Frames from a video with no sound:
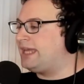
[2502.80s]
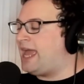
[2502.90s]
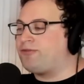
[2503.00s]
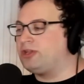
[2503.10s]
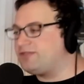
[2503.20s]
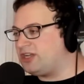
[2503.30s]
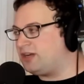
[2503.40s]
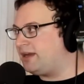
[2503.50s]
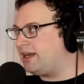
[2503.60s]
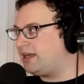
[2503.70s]
everyone loves
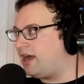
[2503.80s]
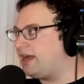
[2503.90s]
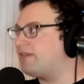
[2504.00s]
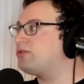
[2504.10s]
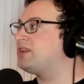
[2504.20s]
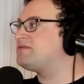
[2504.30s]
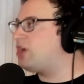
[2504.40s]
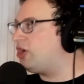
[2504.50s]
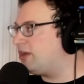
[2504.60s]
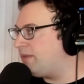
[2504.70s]
talking about AI, everyone loves
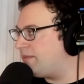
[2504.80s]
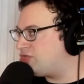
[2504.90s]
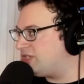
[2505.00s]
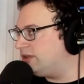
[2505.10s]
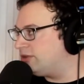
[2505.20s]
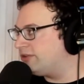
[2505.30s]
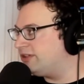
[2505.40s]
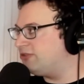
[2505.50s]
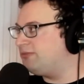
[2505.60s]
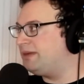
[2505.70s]
talking about machine
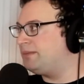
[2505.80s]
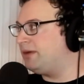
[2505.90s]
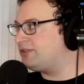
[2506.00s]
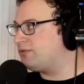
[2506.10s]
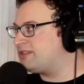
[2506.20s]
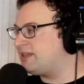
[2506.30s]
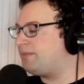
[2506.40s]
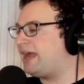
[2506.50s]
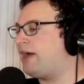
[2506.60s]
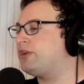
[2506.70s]
learning, the big buzzwords now,
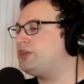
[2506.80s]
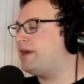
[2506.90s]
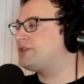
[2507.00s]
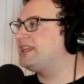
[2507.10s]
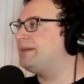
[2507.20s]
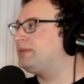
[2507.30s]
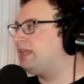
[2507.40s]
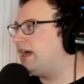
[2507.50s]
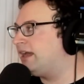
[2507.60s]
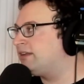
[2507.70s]
but how can you actually
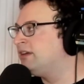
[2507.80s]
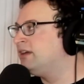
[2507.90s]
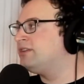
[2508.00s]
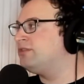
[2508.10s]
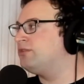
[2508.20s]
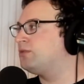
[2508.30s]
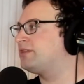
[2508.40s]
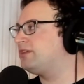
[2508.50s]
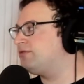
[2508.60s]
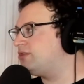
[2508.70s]
apply it to the work
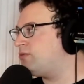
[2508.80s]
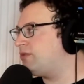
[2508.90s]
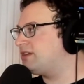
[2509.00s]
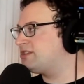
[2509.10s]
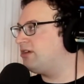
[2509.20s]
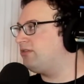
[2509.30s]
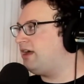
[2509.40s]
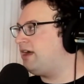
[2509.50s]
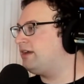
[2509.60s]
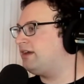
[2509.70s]
that you're doing? So
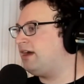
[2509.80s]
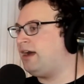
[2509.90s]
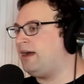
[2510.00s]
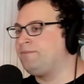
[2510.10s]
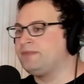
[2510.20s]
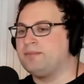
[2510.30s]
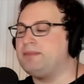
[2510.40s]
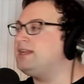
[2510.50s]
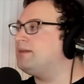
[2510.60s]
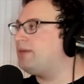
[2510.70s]
like
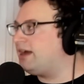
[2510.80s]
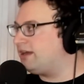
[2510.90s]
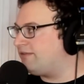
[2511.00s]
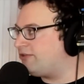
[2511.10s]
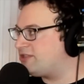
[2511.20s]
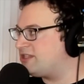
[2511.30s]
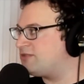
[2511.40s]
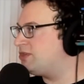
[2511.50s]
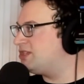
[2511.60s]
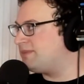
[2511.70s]
media buying, for
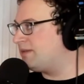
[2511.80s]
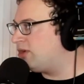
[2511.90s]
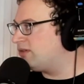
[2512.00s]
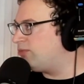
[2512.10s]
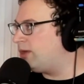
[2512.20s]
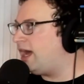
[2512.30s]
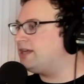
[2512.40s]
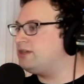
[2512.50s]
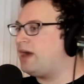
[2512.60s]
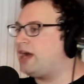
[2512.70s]
instance, which is a big part of what I
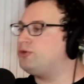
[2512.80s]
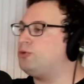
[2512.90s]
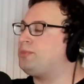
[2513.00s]
do. How do you